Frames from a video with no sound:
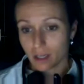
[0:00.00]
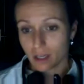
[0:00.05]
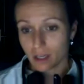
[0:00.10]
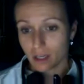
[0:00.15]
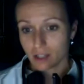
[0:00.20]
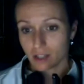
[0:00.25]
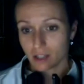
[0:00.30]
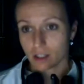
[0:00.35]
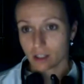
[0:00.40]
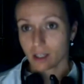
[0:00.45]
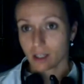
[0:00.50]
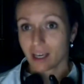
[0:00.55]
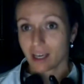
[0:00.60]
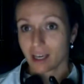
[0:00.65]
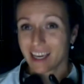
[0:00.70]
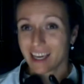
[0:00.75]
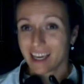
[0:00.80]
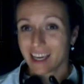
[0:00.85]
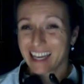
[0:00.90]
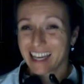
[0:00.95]
three
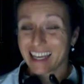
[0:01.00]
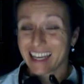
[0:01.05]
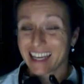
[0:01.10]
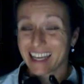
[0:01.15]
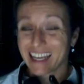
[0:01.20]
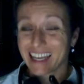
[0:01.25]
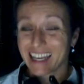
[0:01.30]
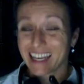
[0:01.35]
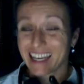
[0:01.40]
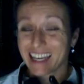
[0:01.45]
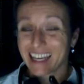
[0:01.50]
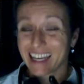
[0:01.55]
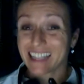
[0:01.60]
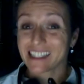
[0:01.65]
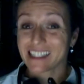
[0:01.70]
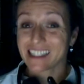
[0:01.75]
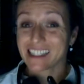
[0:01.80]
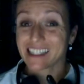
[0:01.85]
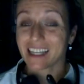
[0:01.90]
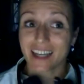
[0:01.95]
combination.
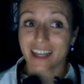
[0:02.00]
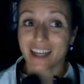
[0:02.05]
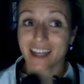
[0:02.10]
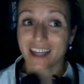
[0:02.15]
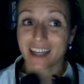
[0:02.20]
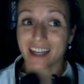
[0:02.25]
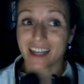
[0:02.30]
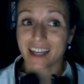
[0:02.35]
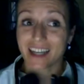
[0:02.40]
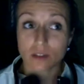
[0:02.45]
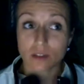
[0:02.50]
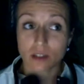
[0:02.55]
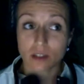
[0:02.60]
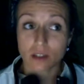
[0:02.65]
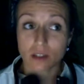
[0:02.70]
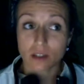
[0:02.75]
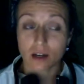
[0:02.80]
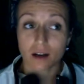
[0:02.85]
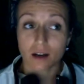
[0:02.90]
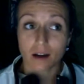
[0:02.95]
Let's take
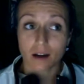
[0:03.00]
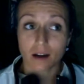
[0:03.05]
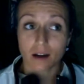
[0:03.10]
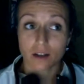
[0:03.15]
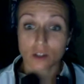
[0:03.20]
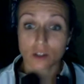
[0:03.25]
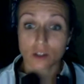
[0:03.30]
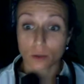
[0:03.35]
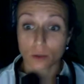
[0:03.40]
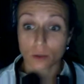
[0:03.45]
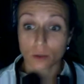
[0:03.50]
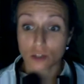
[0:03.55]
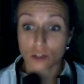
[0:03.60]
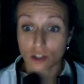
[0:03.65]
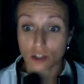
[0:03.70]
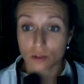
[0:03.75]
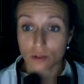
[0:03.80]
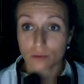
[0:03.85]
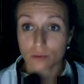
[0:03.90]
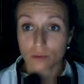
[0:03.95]
out
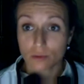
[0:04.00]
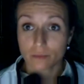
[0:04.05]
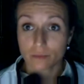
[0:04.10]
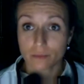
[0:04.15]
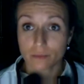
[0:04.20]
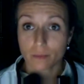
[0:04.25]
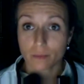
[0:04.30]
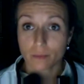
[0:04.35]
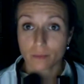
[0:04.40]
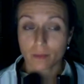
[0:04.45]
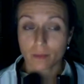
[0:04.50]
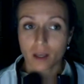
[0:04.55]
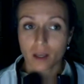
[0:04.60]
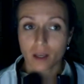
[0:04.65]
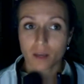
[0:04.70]
soltinho,